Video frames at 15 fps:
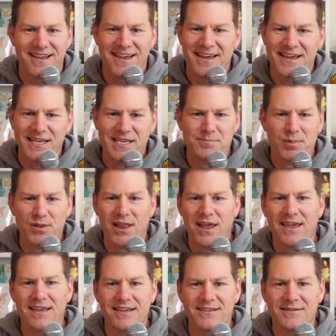He's
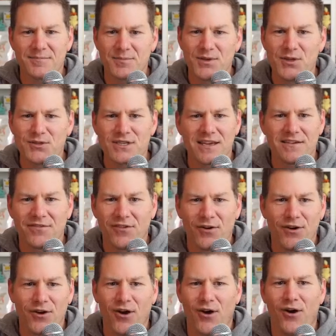playing music
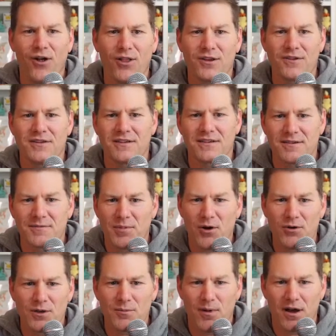for all of the
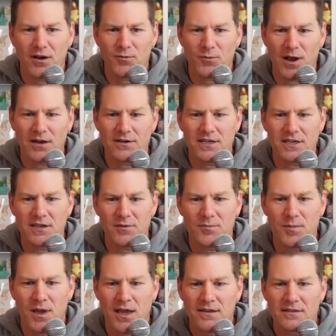Pokemon around
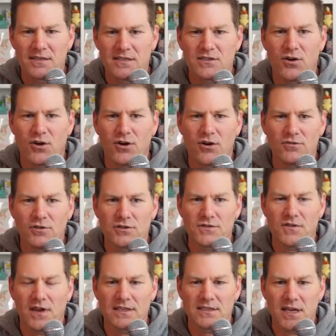him. This card looks
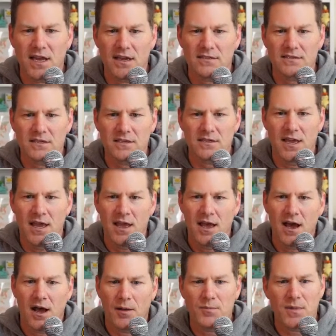fantastic.
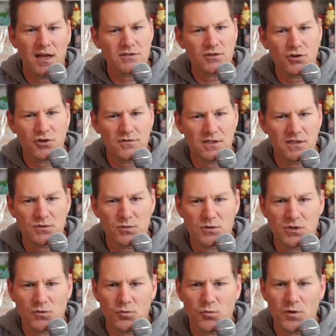I'm not sure if this was
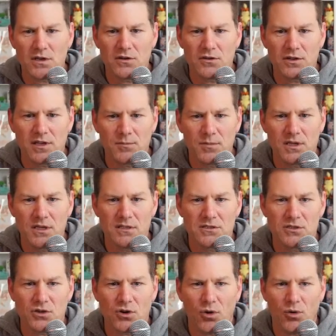a real
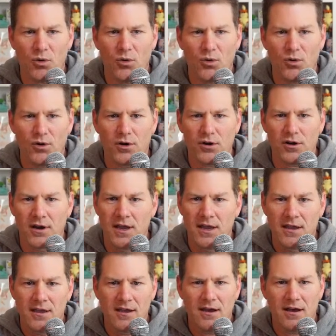image or,
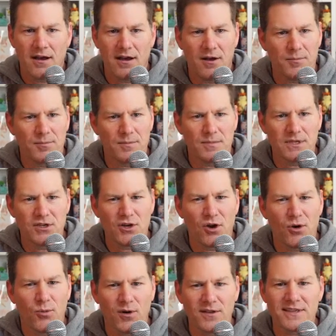you
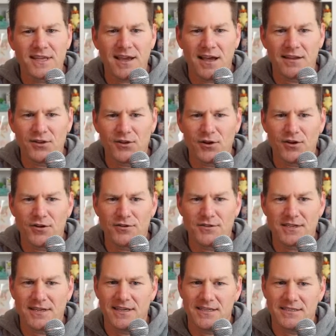know, one thing I
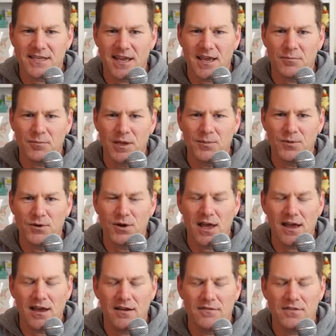learned is that people
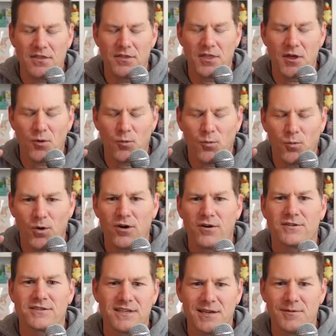have the
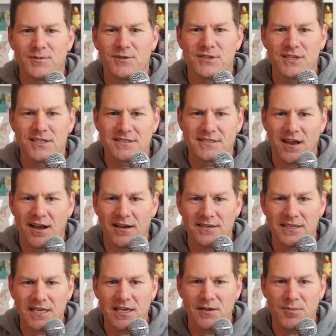worst images on
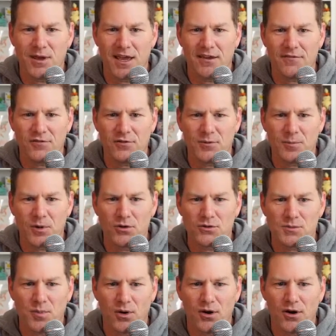eBay for the
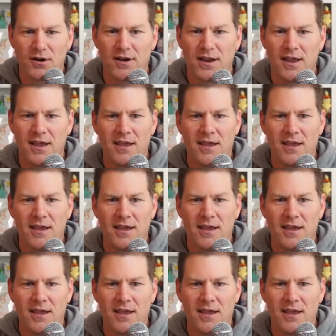most part.